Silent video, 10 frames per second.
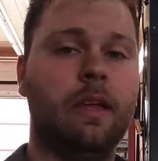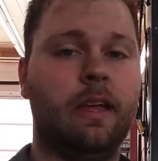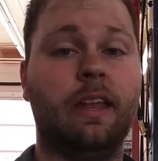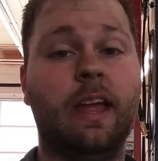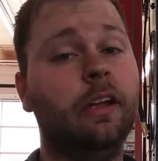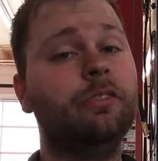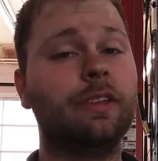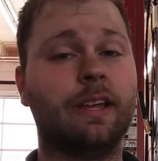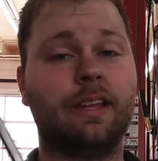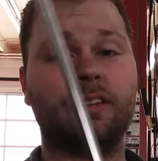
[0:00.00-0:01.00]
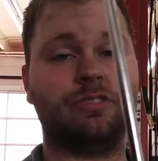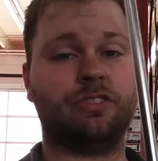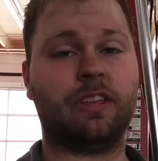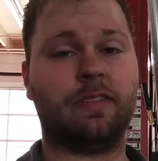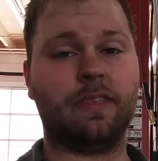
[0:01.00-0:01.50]
and actually I didn't
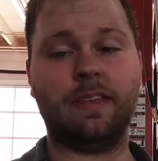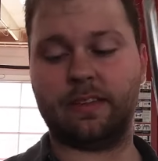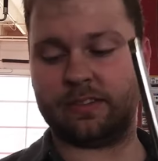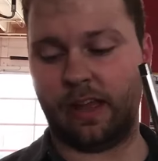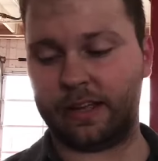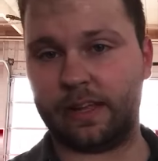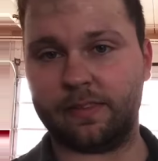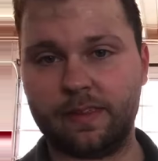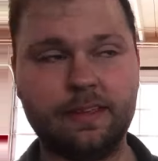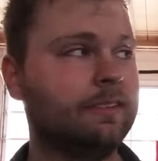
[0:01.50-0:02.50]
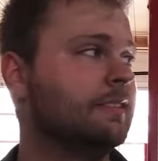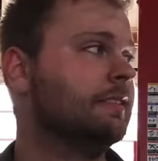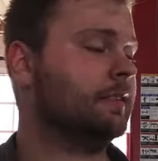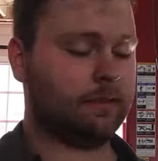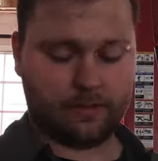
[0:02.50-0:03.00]
just get this. I got this
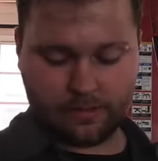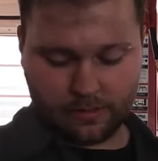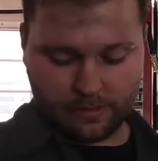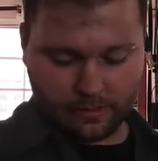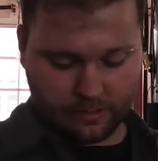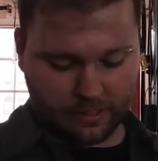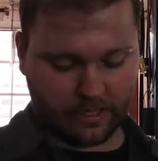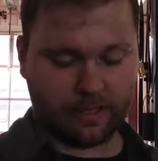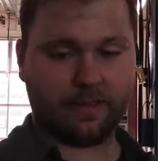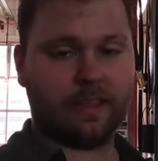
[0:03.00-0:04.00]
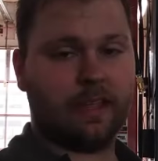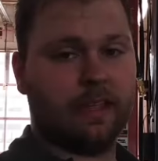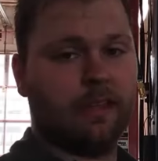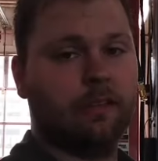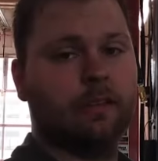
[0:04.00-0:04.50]
and
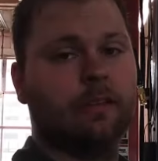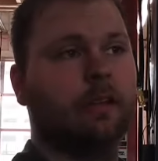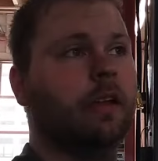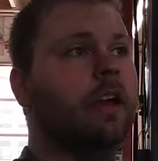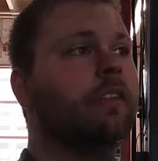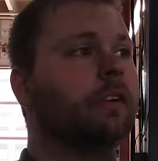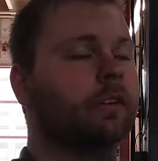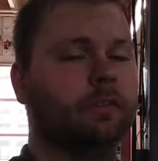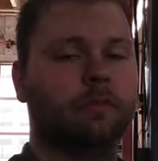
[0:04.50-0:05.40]
the other